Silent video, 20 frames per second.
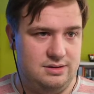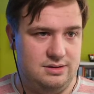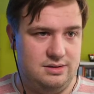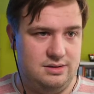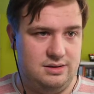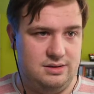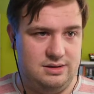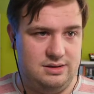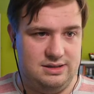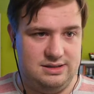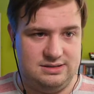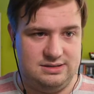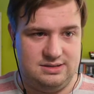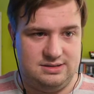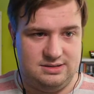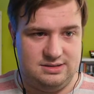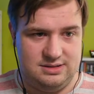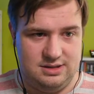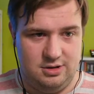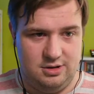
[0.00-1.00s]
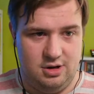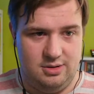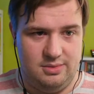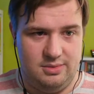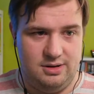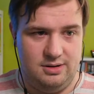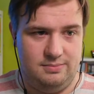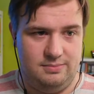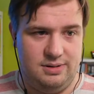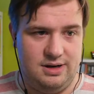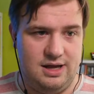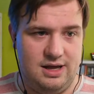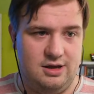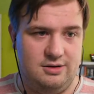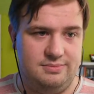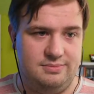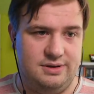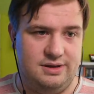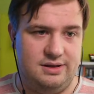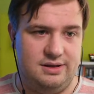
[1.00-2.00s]
It's the normal Playout
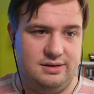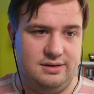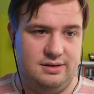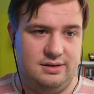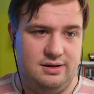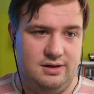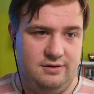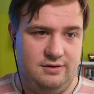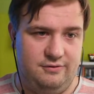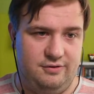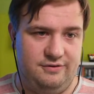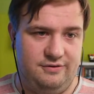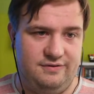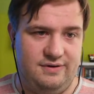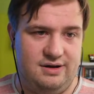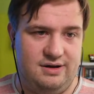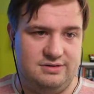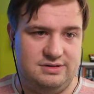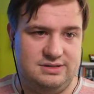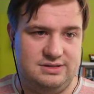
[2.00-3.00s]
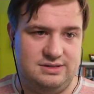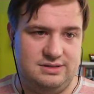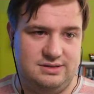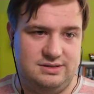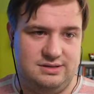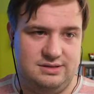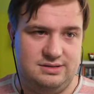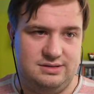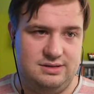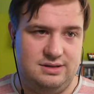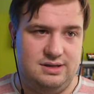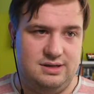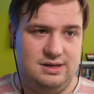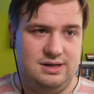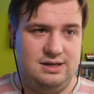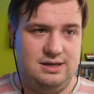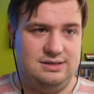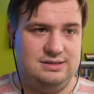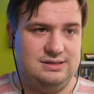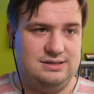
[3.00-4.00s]
B
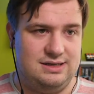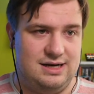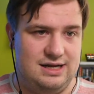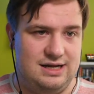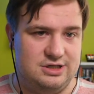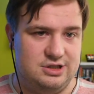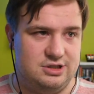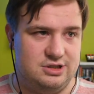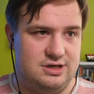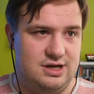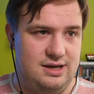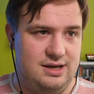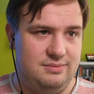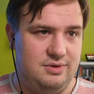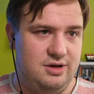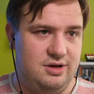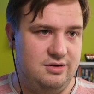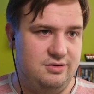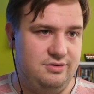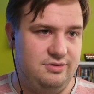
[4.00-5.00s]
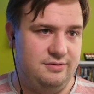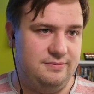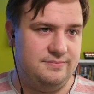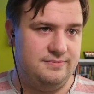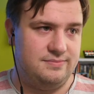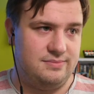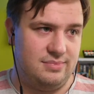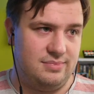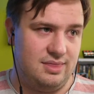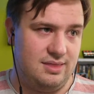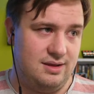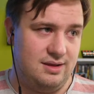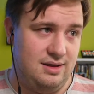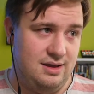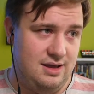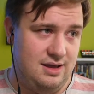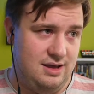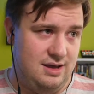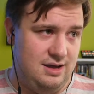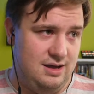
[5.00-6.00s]
3000/timecode.
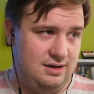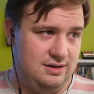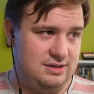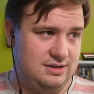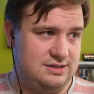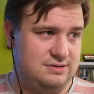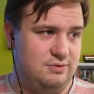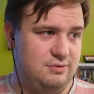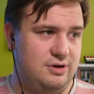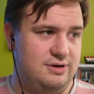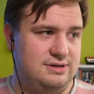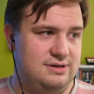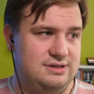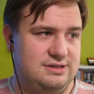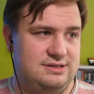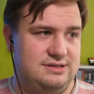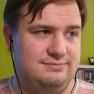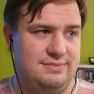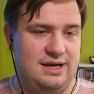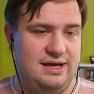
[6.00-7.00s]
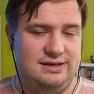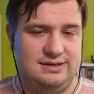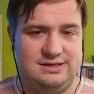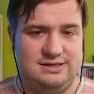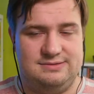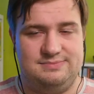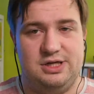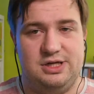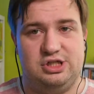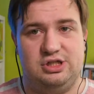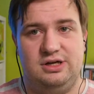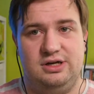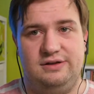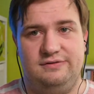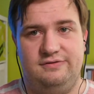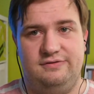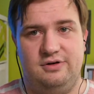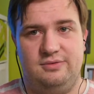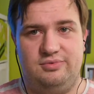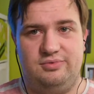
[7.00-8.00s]
This one is meant especially
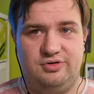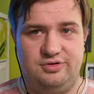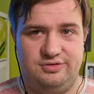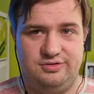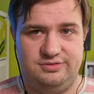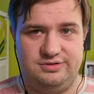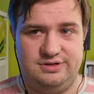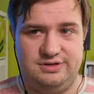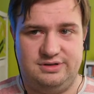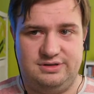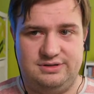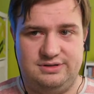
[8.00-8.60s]
for producers.